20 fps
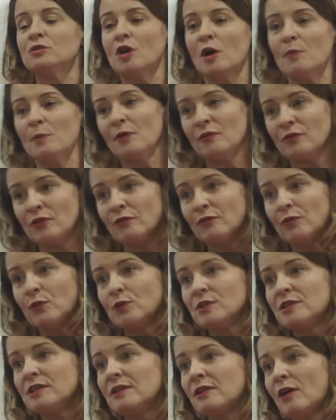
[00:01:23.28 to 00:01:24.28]
top of the
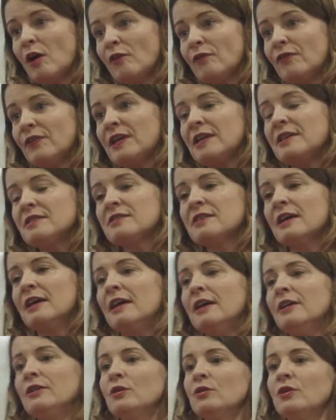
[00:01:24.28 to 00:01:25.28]
40 coffees,
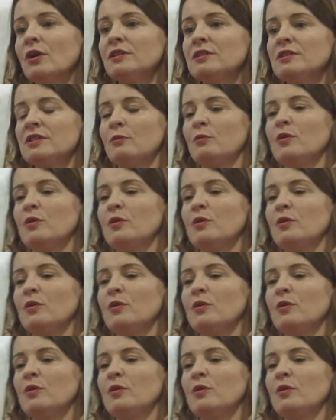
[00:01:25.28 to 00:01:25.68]
you're going to,